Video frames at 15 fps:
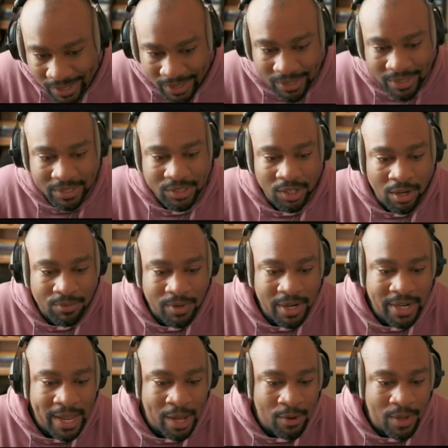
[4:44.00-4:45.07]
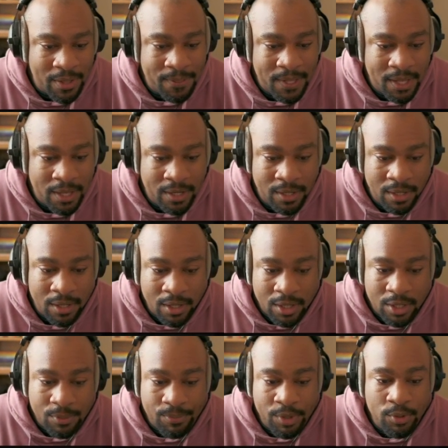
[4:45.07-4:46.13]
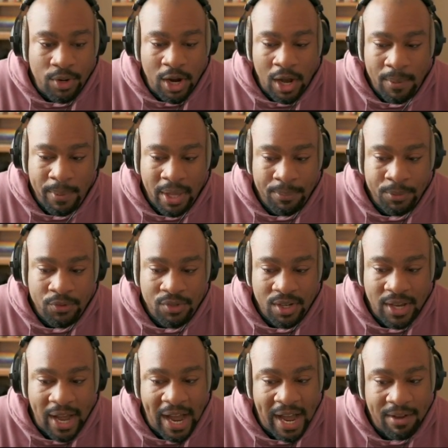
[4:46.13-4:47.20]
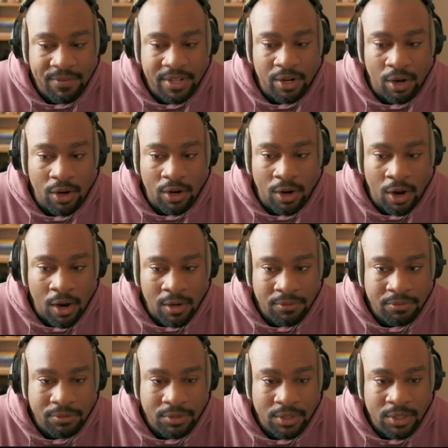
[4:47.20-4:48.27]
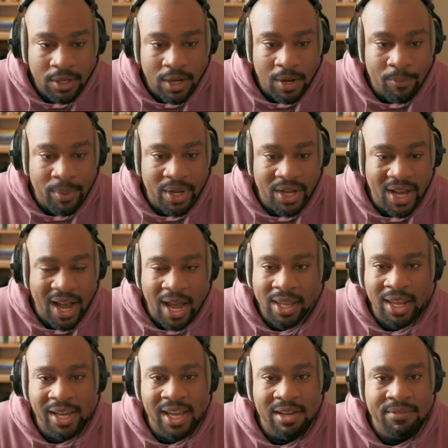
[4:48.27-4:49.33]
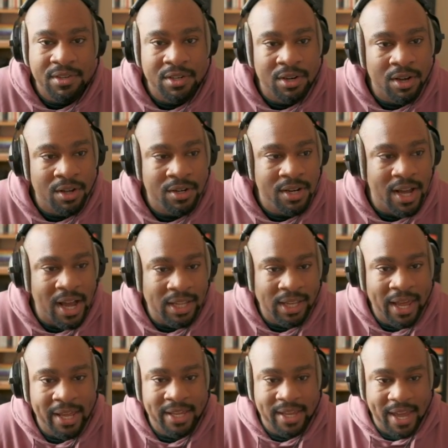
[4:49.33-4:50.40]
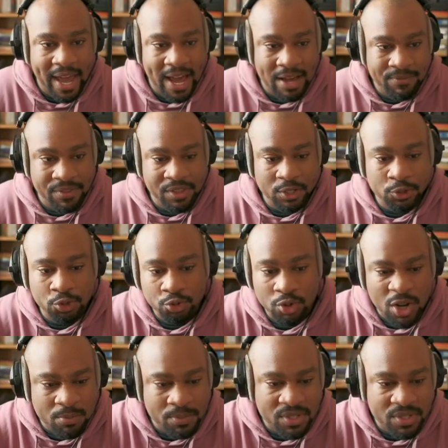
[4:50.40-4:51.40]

it's off right now. And then mute combat music, I have it off, but I like having it on. I like having the drums